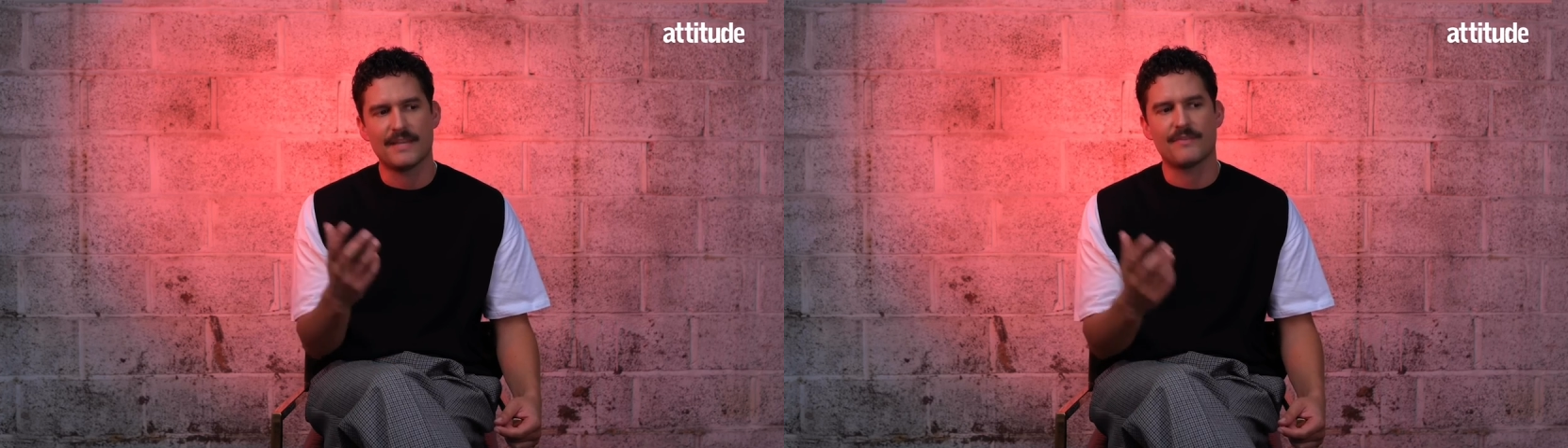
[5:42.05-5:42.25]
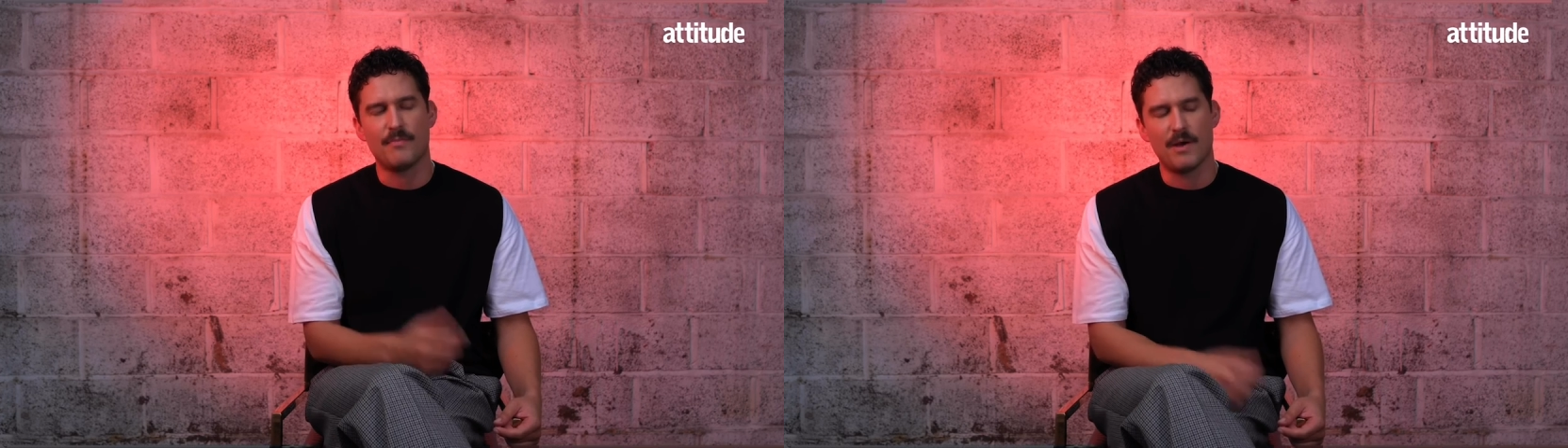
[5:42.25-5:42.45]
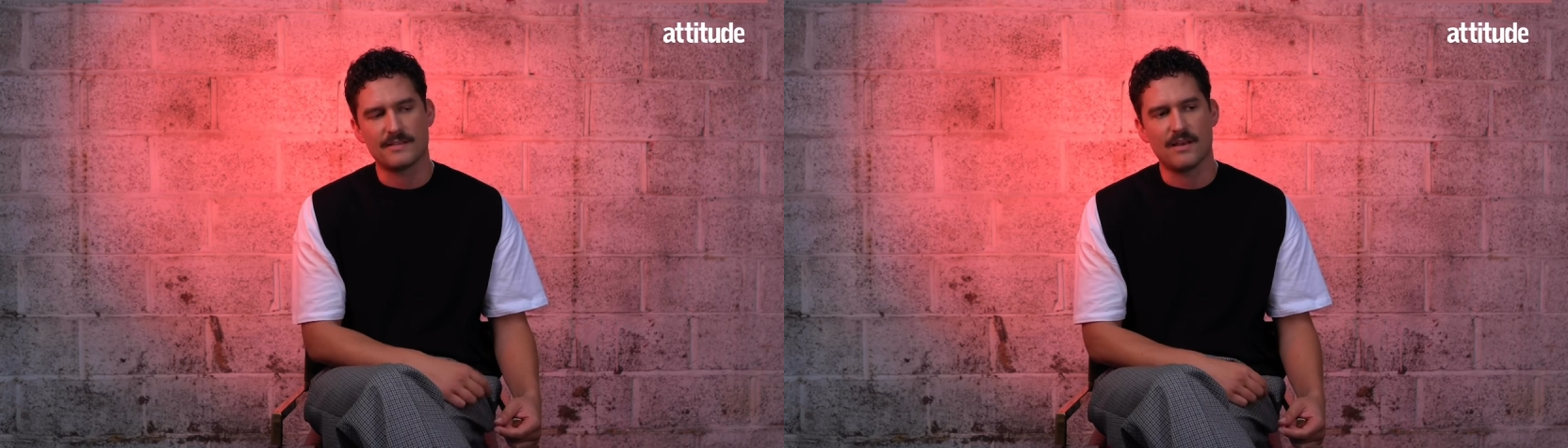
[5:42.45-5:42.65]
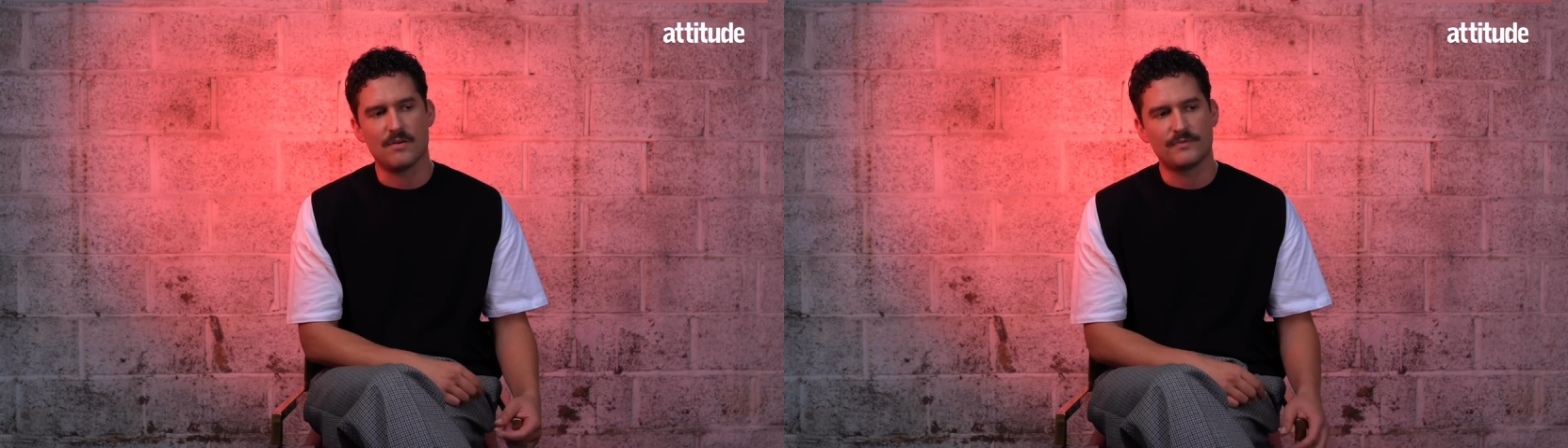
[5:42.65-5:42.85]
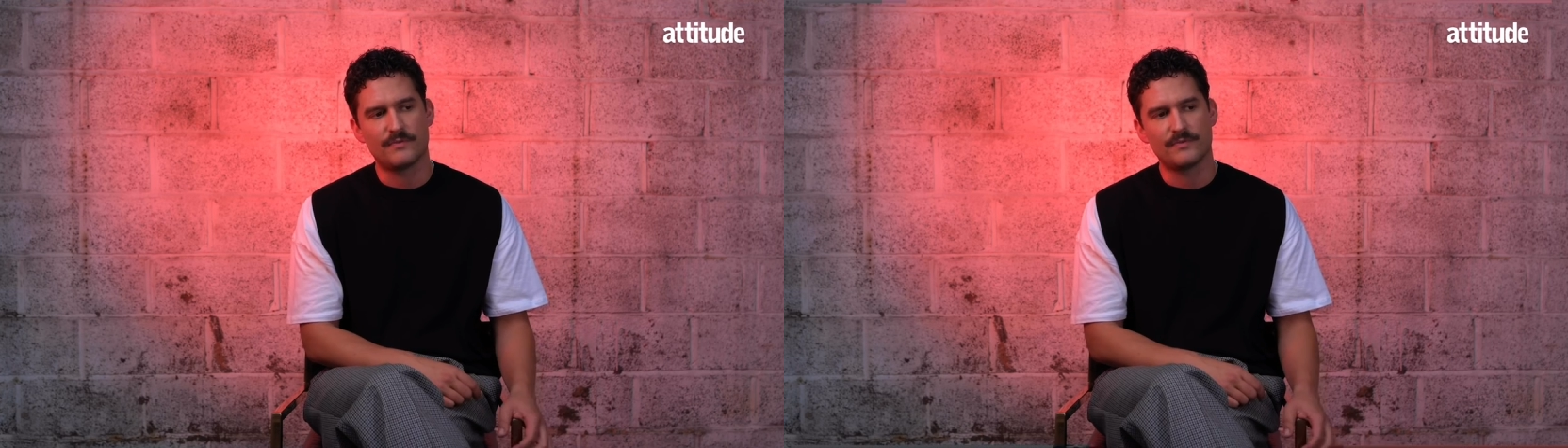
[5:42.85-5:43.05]
it for
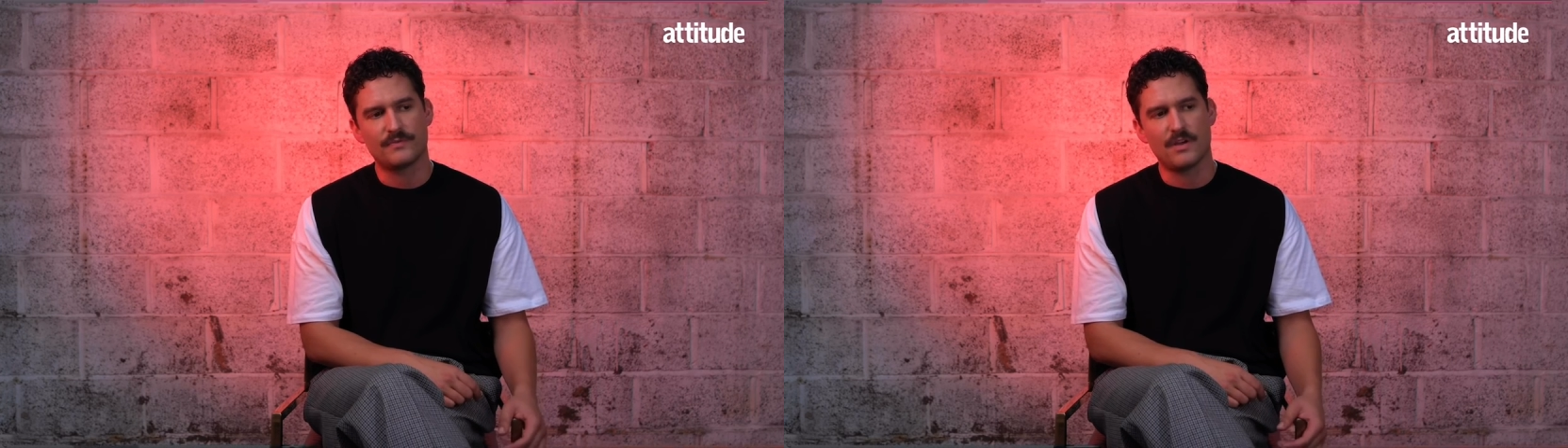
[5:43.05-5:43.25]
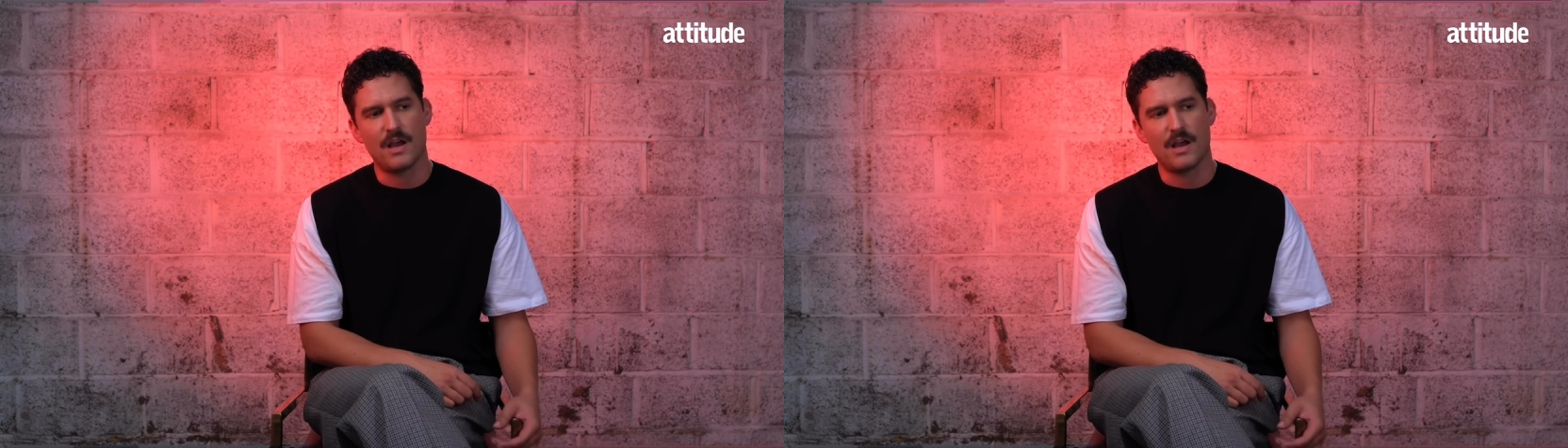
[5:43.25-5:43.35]
myself,